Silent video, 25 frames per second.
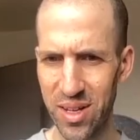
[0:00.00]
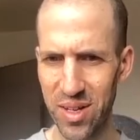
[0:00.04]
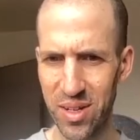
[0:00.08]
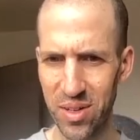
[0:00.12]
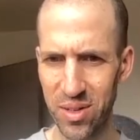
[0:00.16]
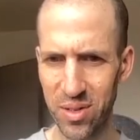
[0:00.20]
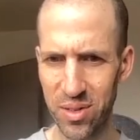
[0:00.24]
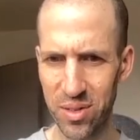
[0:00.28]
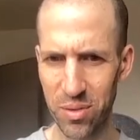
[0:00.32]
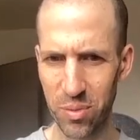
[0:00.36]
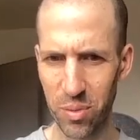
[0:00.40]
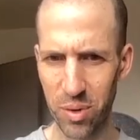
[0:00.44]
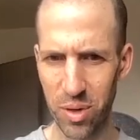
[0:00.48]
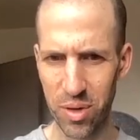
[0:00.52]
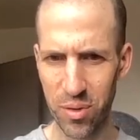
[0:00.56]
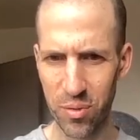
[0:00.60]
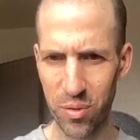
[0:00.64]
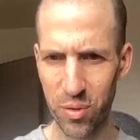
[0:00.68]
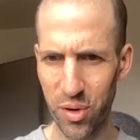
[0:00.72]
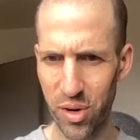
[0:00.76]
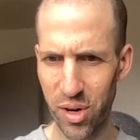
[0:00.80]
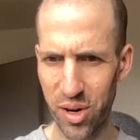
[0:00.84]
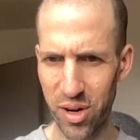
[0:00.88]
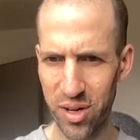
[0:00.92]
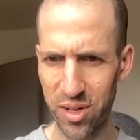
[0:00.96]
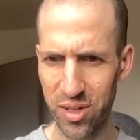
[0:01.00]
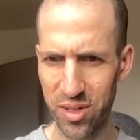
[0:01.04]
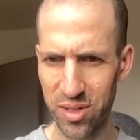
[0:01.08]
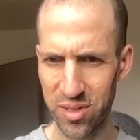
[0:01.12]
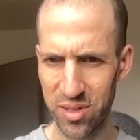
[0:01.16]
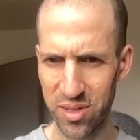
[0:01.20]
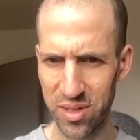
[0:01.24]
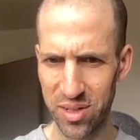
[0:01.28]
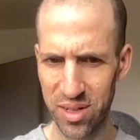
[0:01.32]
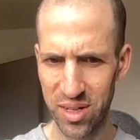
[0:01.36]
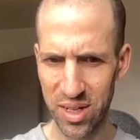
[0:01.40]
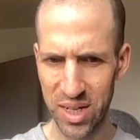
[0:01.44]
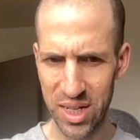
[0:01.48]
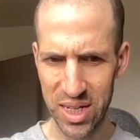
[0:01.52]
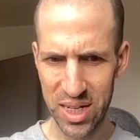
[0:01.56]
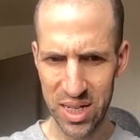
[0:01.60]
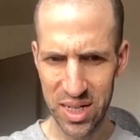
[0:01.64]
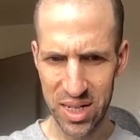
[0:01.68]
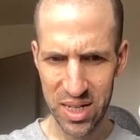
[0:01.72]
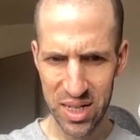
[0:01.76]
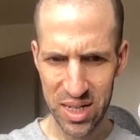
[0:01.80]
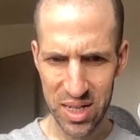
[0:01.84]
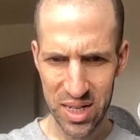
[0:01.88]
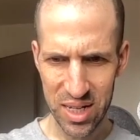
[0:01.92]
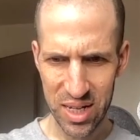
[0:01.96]
He's a wonderful artist.
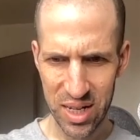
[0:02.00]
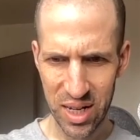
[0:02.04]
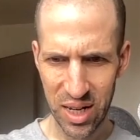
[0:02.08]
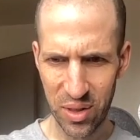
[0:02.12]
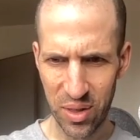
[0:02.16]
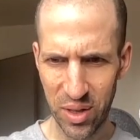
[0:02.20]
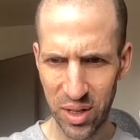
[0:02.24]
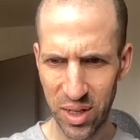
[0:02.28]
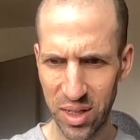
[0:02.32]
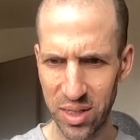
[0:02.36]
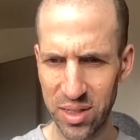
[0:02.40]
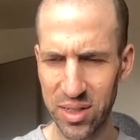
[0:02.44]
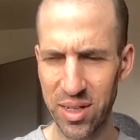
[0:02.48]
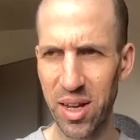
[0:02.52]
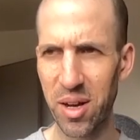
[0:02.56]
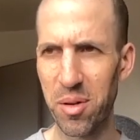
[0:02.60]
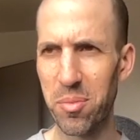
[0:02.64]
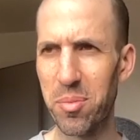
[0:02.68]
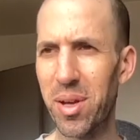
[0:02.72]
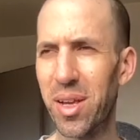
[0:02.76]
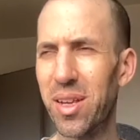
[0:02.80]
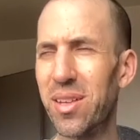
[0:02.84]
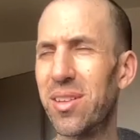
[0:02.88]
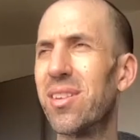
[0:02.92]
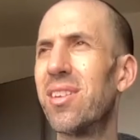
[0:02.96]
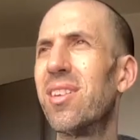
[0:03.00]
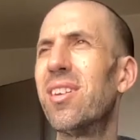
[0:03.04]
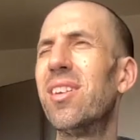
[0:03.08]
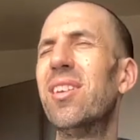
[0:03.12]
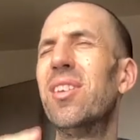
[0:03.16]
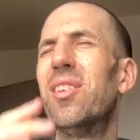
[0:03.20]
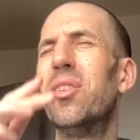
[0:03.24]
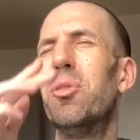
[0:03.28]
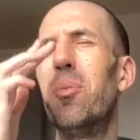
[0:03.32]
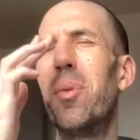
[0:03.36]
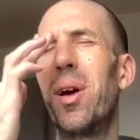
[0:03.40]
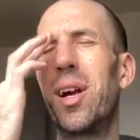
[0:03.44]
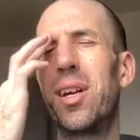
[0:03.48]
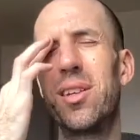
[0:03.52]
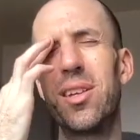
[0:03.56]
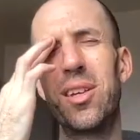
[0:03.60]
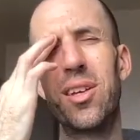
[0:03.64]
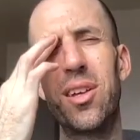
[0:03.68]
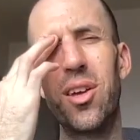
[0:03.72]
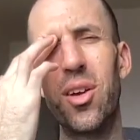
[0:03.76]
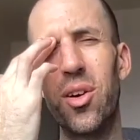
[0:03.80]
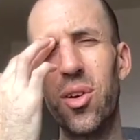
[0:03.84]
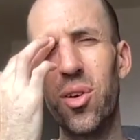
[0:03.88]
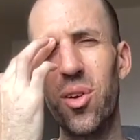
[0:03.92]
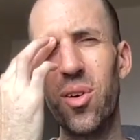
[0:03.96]
I think he's now based in New
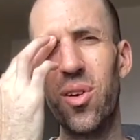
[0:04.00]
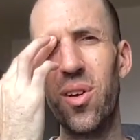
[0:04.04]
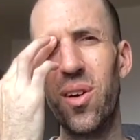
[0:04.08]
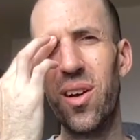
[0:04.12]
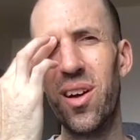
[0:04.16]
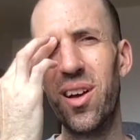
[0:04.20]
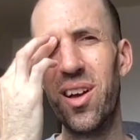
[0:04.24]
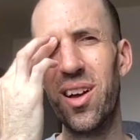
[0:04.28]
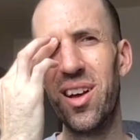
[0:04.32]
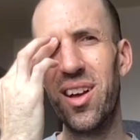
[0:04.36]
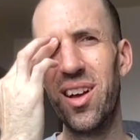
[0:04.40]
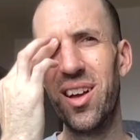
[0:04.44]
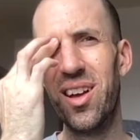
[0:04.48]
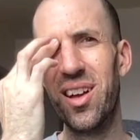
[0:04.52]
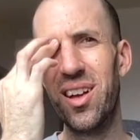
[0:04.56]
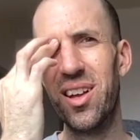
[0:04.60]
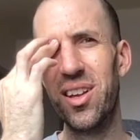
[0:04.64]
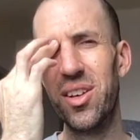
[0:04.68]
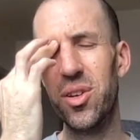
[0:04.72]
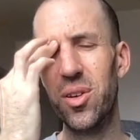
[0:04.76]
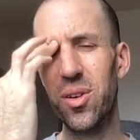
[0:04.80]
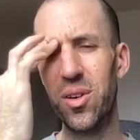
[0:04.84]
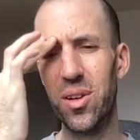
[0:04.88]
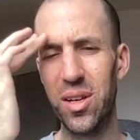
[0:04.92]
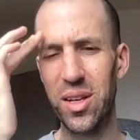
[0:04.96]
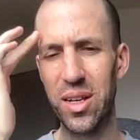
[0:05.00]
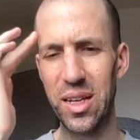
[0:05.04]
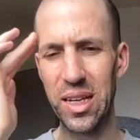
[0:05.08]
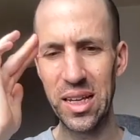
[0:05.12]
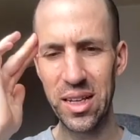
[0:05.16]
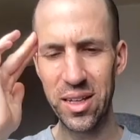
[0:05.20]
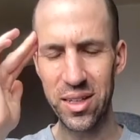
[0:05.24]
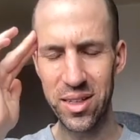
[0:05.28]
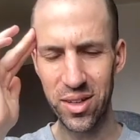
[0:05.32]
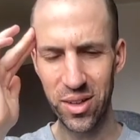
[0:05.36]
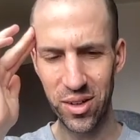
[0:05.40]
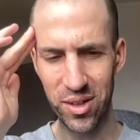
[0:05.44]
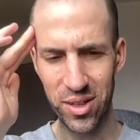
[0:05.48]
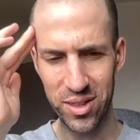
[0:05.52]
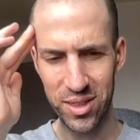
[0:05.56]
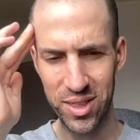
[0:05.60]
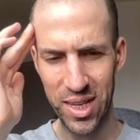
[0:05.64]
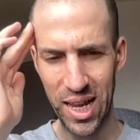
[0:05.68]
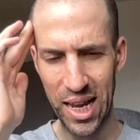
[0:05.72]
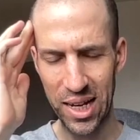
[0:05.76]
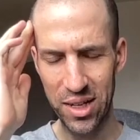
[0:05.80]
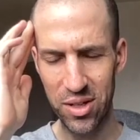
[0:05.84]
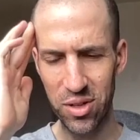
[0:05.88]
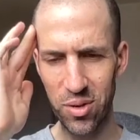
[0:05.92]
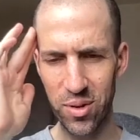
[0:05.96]
Mexico he still does
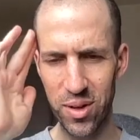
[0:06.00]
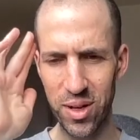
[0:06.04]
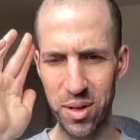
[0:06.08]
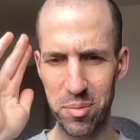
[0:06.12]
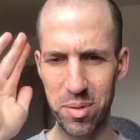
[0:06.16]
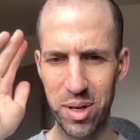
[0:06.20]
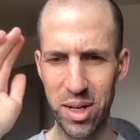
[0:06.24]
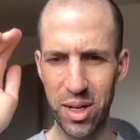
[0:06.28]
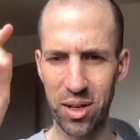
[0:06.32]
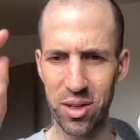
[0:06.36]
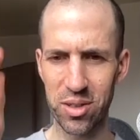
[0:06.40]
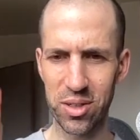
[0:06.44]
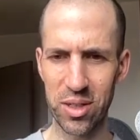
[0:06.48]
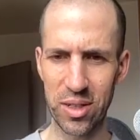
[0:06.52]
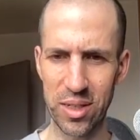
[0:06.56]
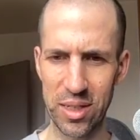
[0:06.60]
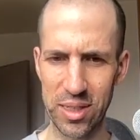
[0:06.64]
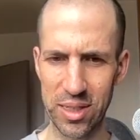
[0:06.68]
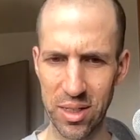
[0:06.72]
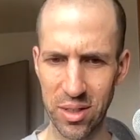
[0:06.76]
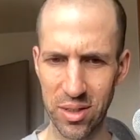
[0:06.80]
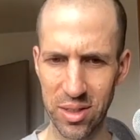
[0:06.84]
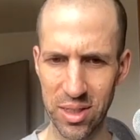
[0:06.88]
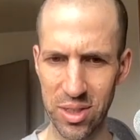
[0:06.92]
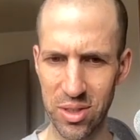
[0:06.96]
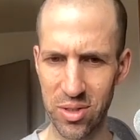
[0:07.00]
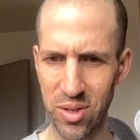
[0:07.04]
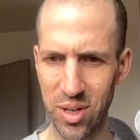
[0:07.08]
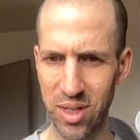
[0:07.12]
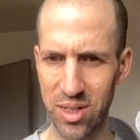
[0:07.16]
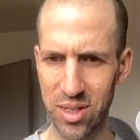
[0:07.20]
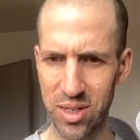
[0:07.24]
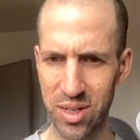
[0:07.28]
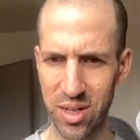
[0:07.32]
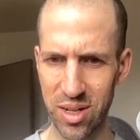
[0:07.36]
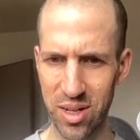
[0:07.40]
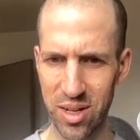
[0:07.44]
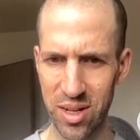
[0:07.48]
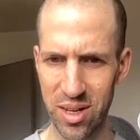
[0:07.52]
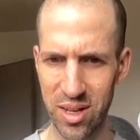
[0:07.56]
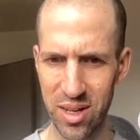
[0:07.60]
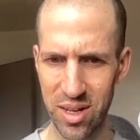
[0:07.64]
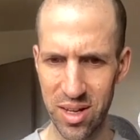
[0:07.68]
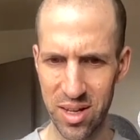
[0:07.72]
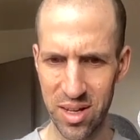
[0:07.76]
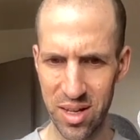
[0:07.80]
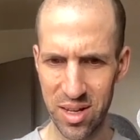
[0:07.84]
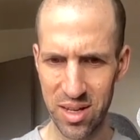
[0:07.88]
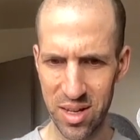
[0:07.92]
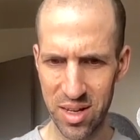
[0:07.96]
tattooing, but he also does illustration.
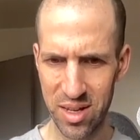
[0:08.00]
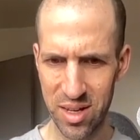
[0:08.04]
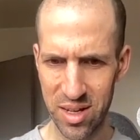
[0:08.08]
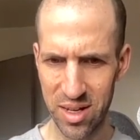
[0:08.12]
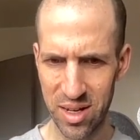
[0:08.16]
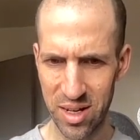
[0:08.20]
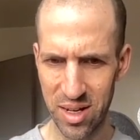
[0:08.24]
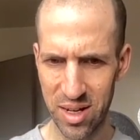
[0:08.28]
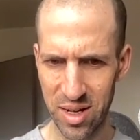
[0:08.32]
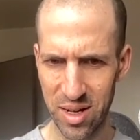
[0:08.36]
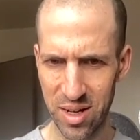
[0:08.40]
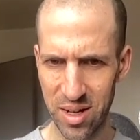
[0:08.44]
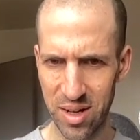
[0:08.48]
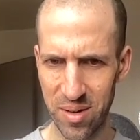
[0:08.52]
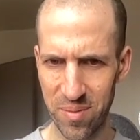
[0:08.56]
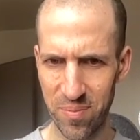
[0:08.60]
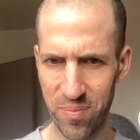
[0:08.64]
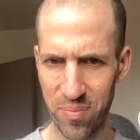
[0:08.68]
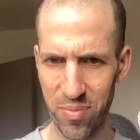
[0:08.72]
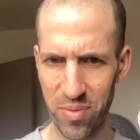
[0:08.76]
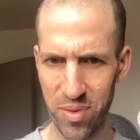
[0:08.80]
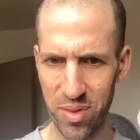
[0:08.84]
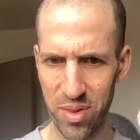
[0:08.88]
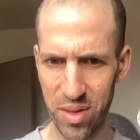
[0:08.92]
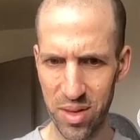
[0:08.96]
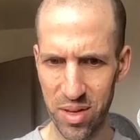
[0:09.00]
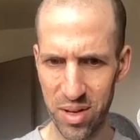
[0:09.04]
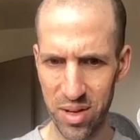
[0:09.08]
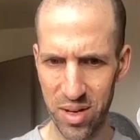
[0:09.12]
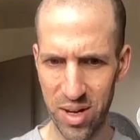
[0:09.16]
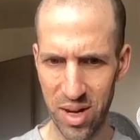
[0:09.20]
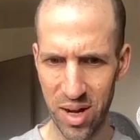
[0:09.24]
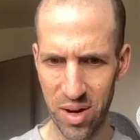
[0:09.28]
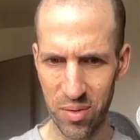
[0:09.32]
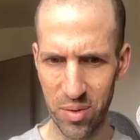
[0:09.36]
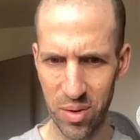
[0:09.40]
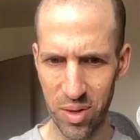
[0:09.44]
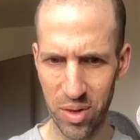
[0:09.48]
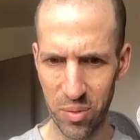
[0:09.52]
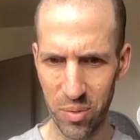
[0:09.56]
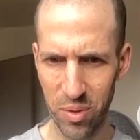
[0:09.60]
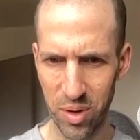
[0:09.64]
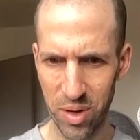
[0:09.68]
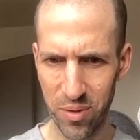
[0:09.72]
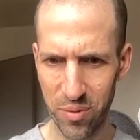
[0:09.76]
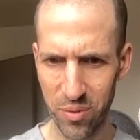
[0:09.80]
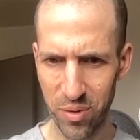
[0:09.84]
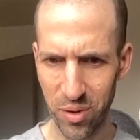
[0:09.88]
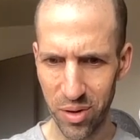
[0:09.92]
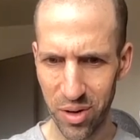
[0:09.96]
Um, yeah, really
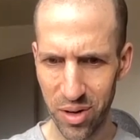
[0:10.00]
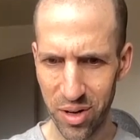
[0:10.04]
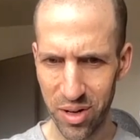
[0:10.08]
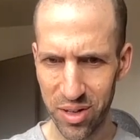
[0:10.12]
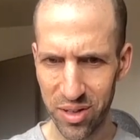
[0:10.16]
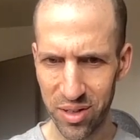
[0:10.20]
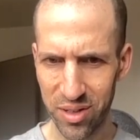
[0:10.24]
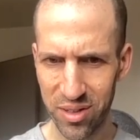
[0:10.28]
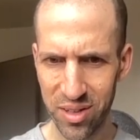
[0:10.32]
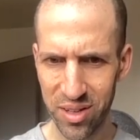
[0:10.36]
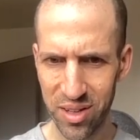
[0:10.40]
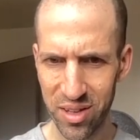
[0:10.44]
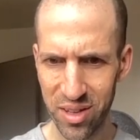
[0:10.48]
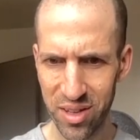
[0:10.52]
wonderful artist.